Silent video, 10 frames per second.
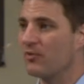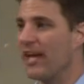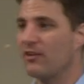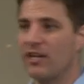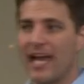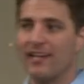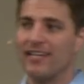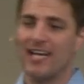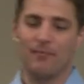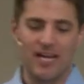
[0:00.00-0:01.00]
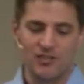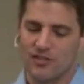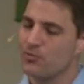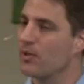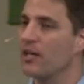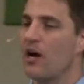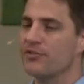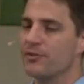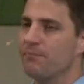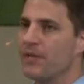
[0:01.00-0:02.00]
with added animation. It's really
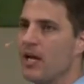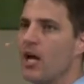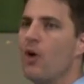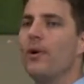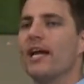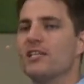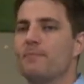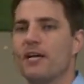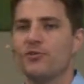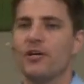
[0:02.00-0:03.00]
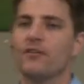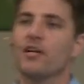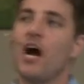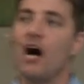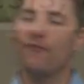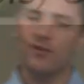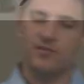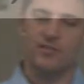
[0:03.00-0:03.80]
awesome. We got a special here at the conference.